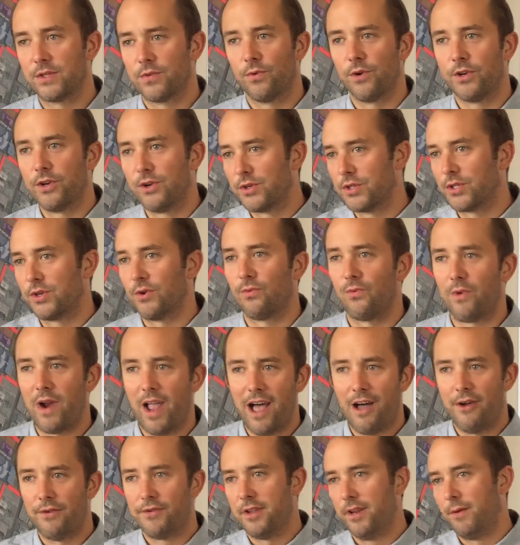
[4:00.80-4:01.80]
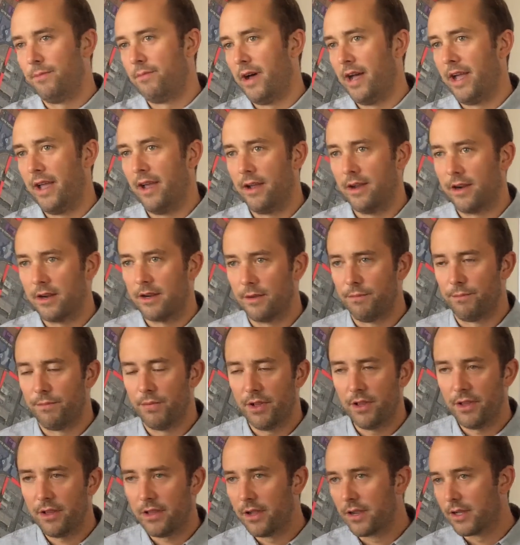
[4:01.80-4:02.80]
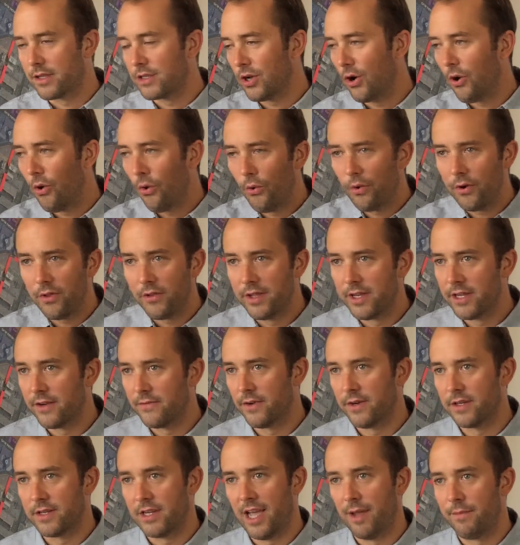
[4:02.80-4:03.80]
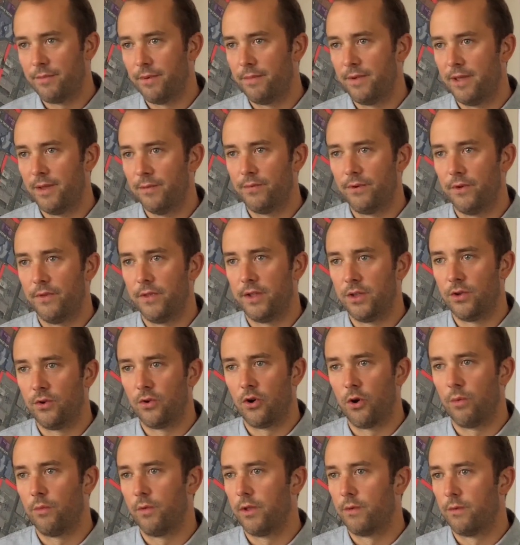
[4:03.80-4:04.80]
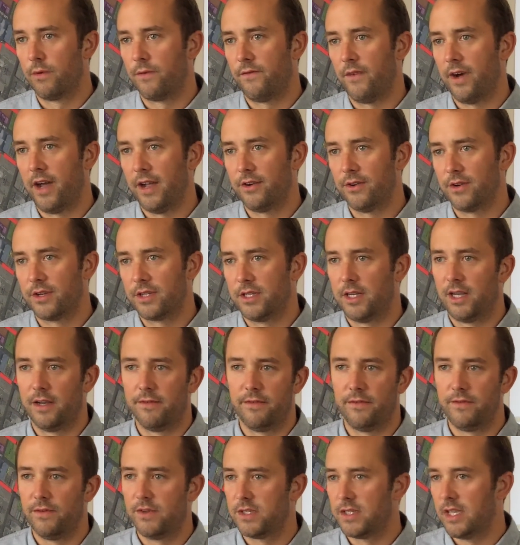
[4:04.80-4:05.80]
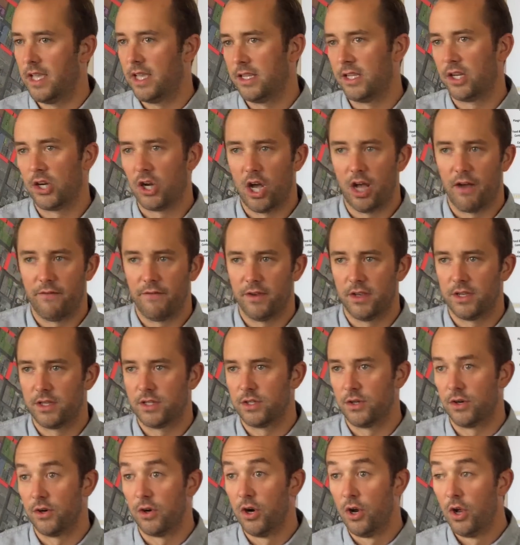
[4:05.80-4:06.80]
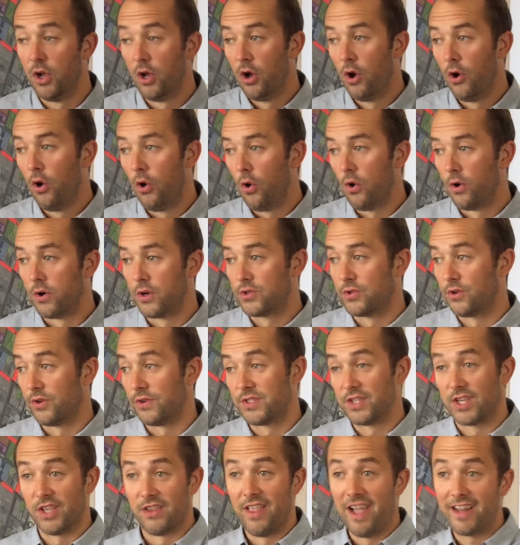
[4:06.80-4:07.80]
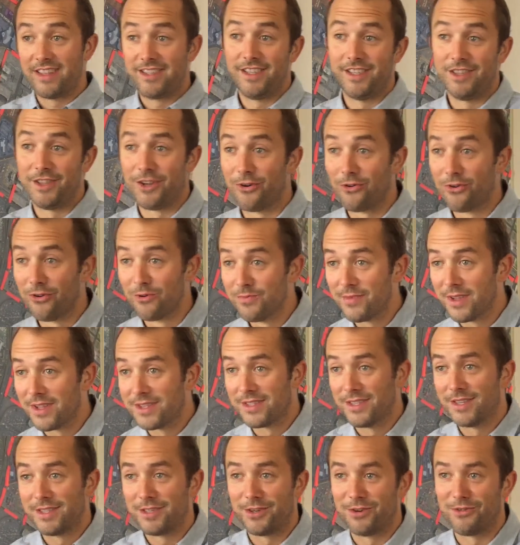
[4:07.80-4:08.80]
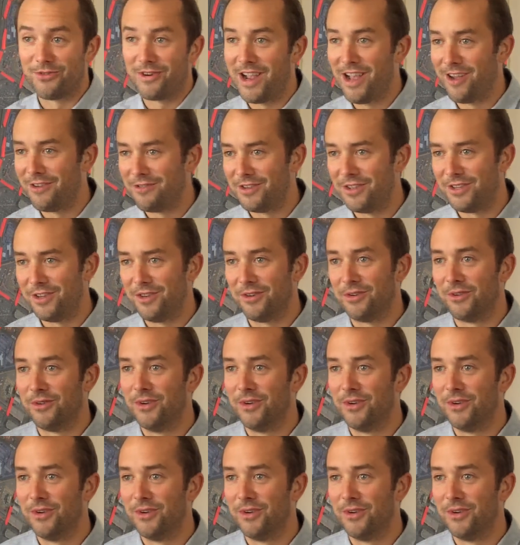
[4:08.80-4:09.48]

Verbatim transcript: where you're surrounded by a like, totally different type of people than you normally would find yourself if you stayed in an office or or sort of selected the group that sits around you